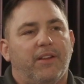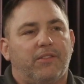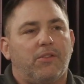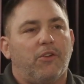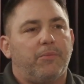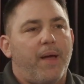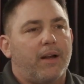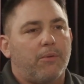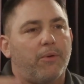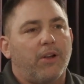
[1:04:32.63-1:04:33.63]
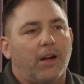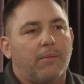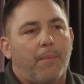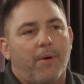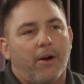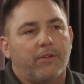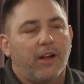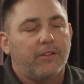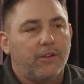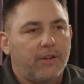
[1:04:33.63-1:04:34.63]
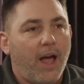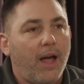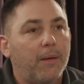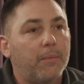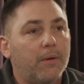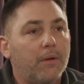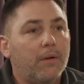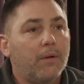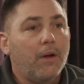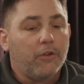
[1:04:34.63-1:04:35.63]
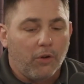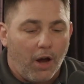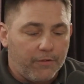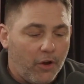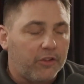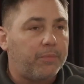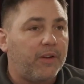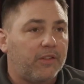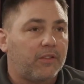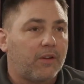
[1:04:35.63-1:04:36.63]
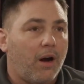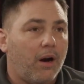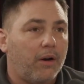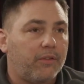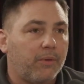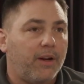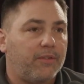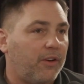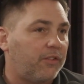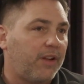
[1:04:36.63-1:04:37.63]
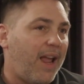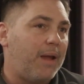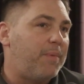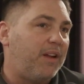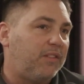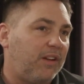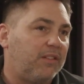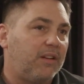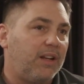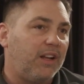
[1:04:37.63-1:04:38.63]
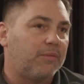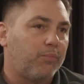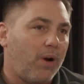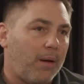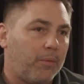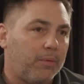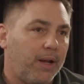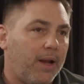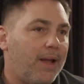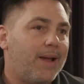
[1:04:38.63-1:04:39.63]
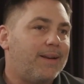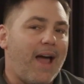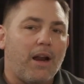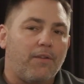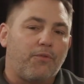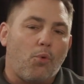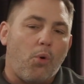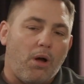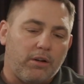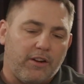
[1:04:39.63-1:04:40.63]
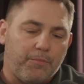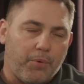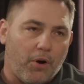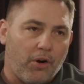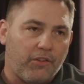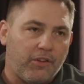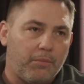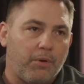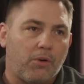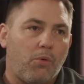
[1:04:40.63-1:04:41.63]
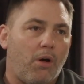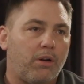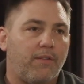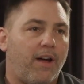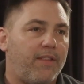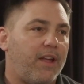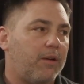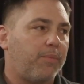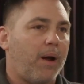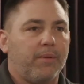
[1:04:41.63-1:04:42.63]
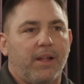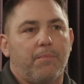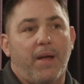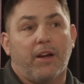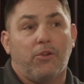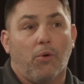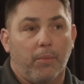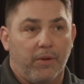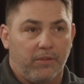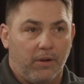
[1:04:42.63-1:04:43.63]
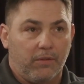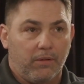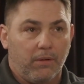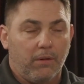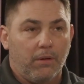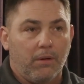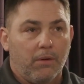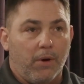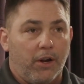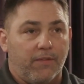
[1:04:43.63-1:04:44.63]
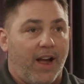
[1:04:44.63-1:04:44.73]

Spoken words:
this goes back to what we talked about prioritizing your time. So of those business cards, right? There's A, B, C's, and D's probably. not of quality of person, but quality of how they could probably impact your business, right? You've